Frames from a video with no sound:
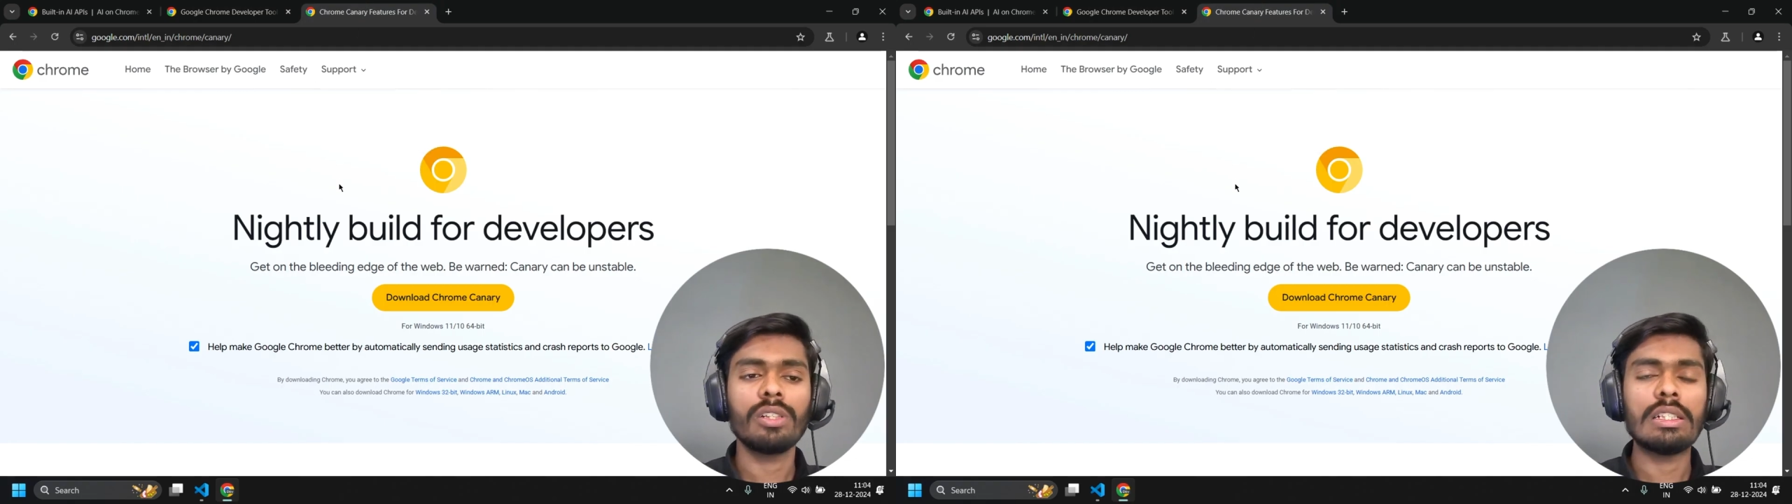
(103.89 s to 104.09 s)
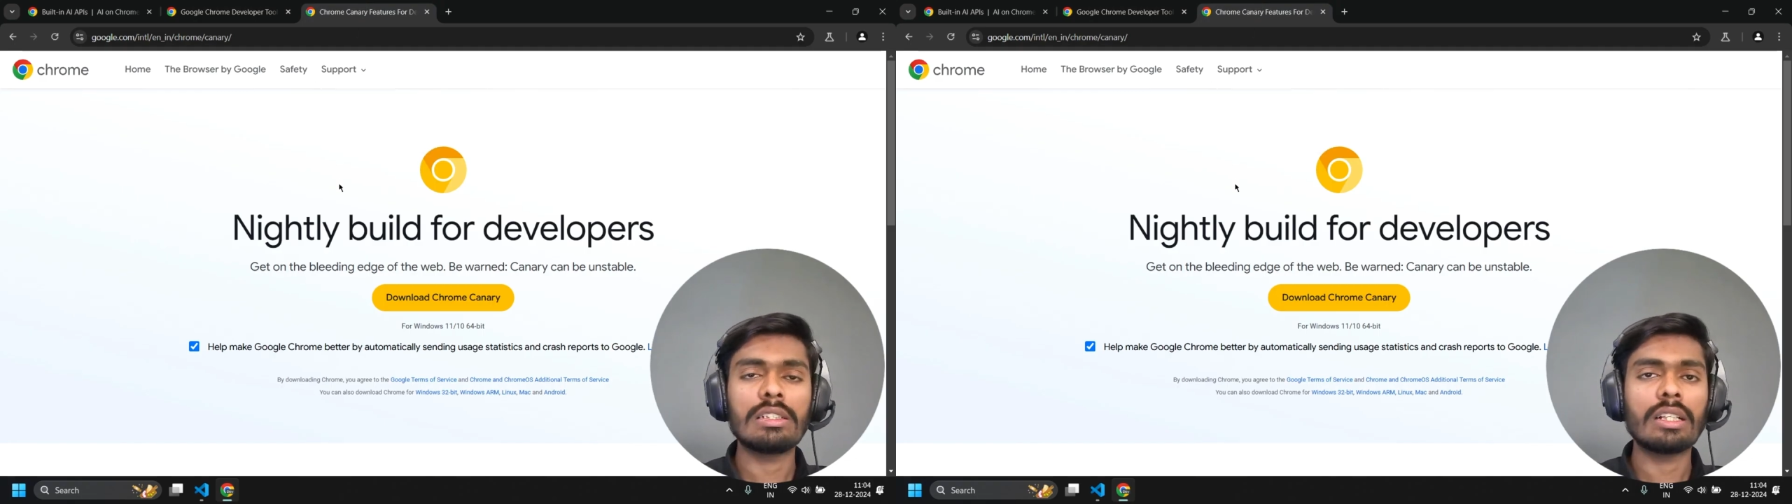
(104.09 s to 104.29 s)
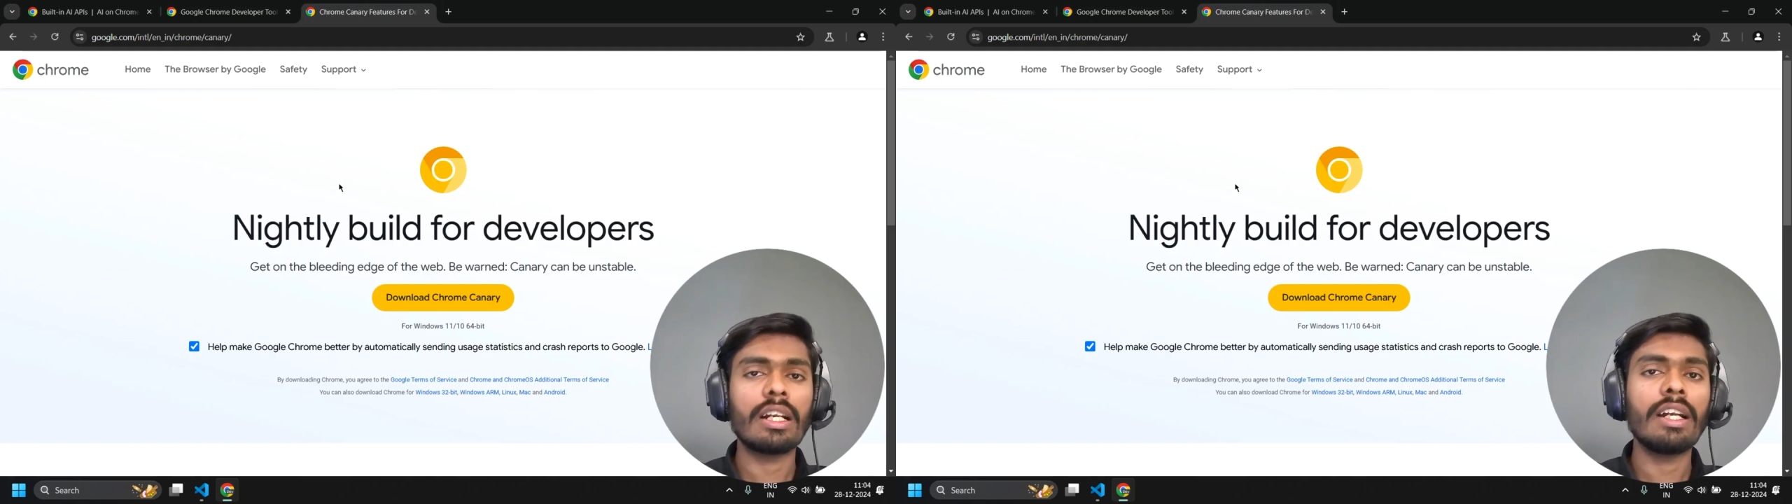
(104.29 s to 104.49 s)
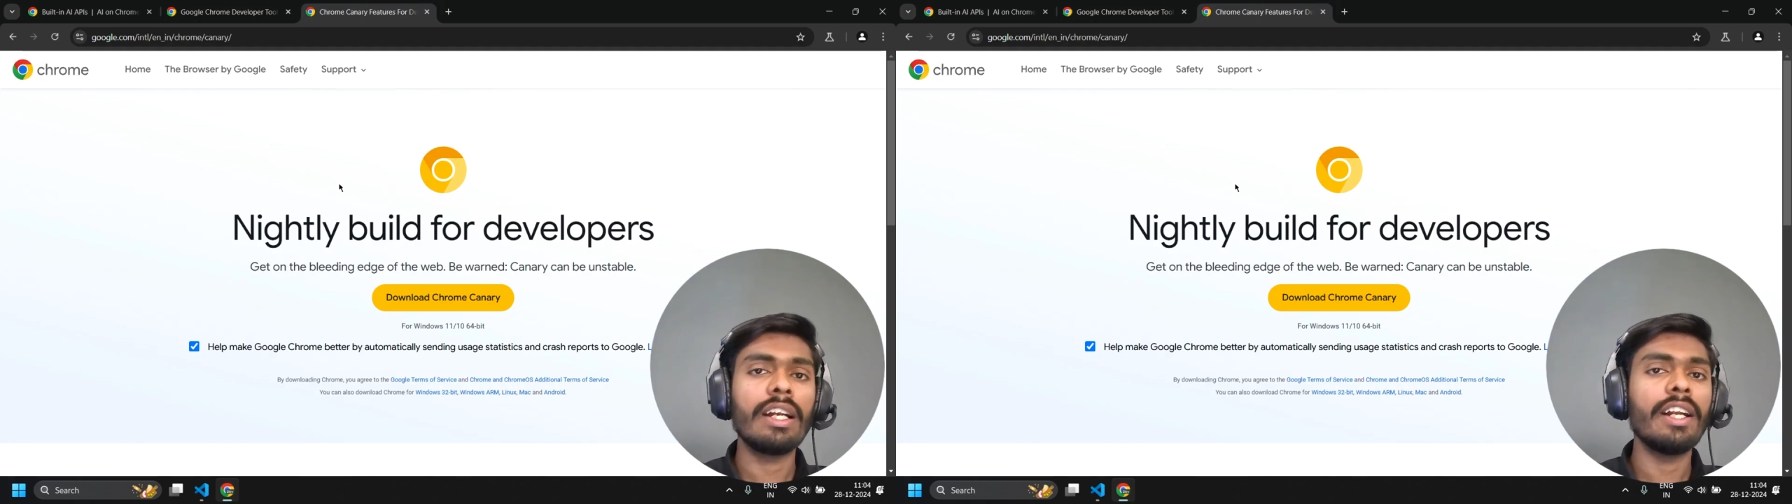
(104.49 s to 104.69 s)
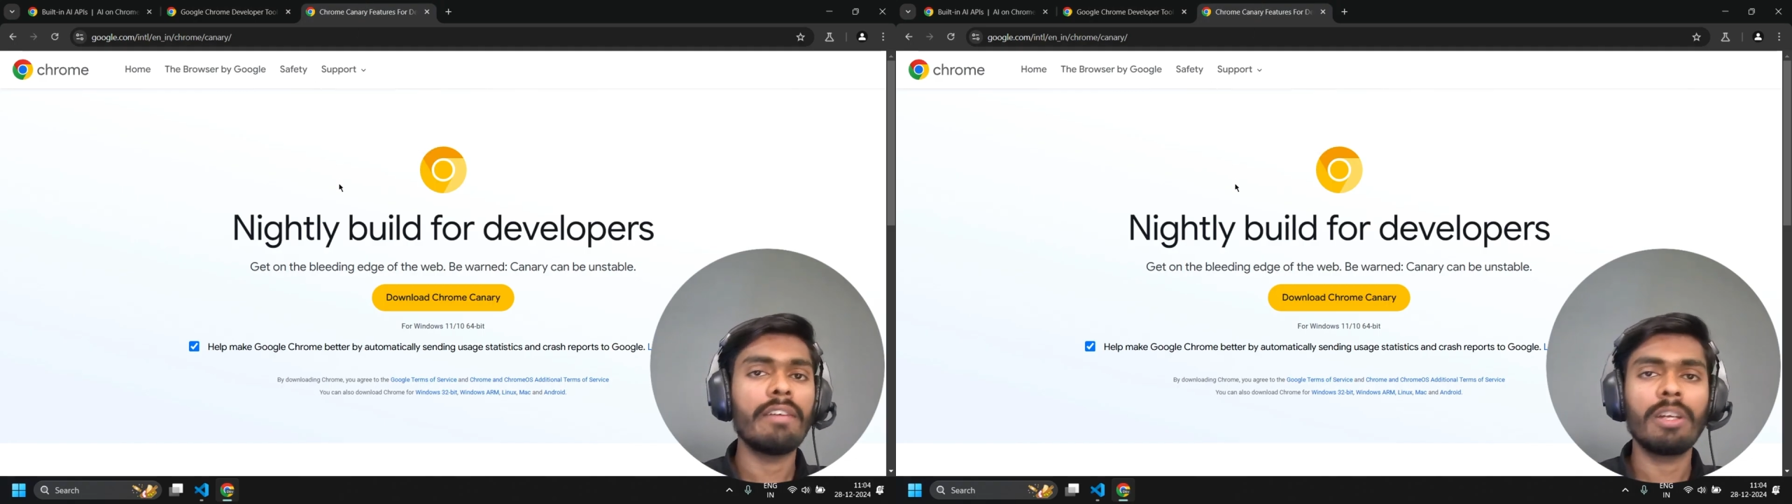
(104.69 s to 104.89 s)
is currently
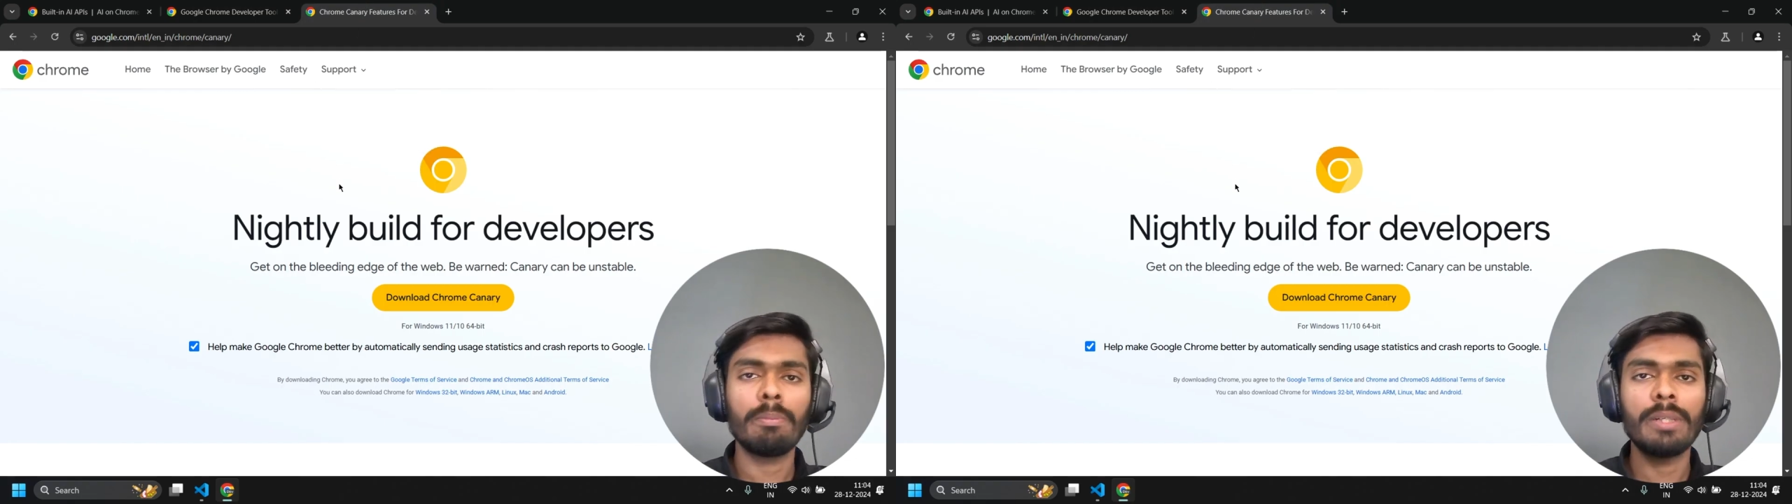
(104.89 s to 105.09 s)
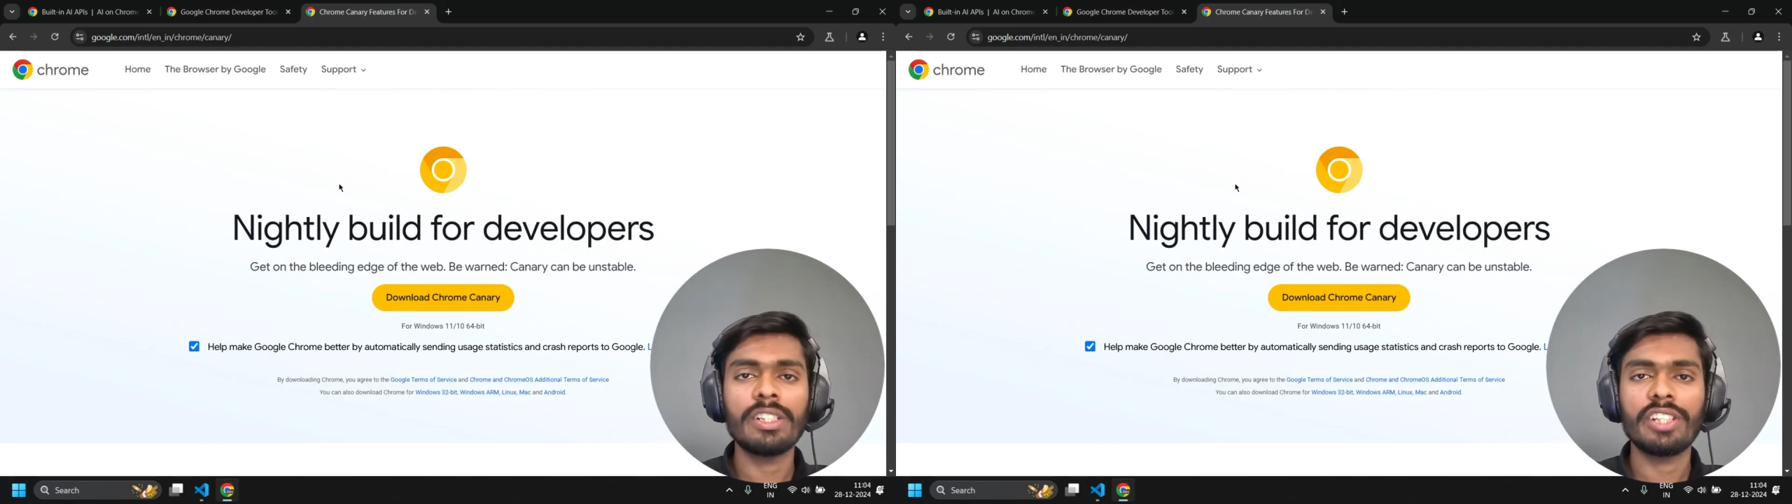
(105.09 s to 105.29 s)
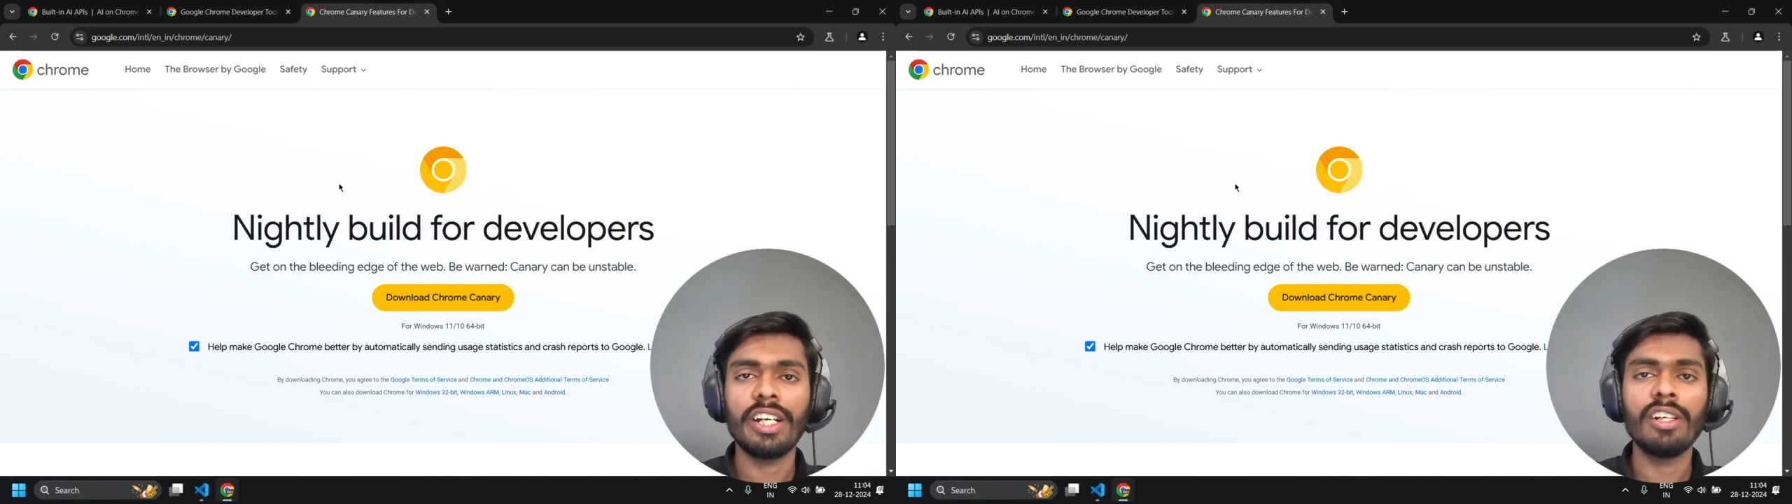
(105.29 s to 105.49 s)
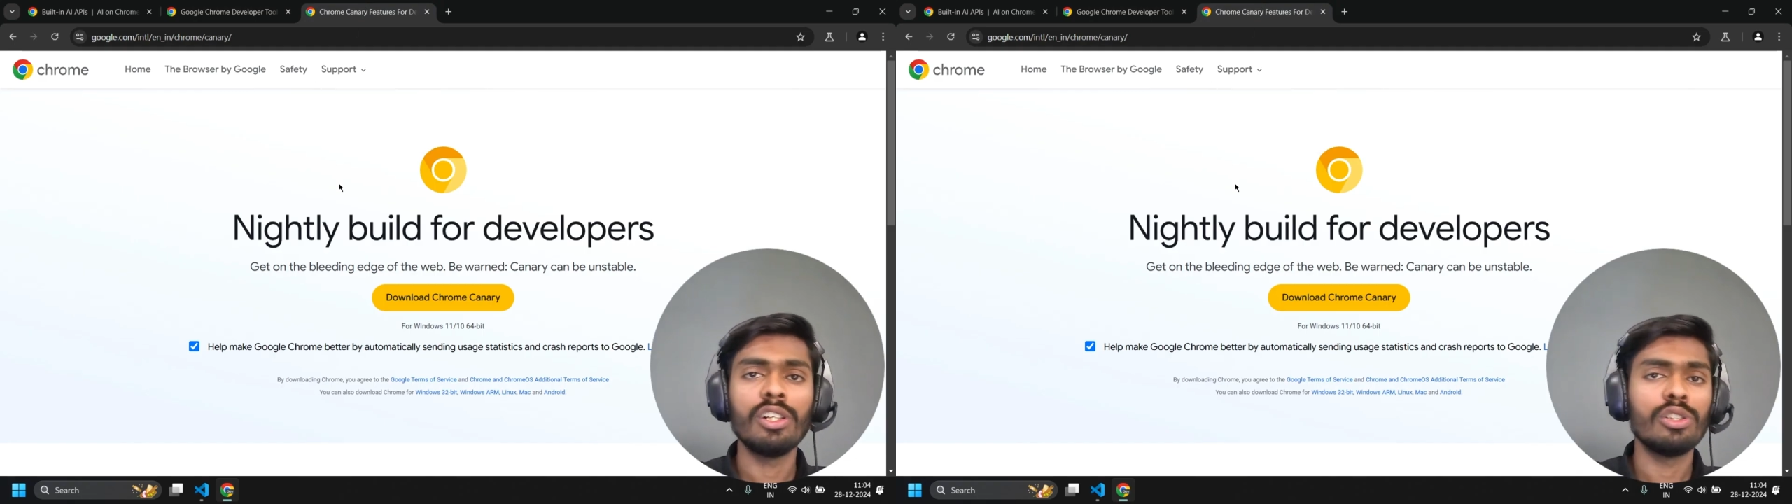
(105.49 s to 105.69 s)
in development state,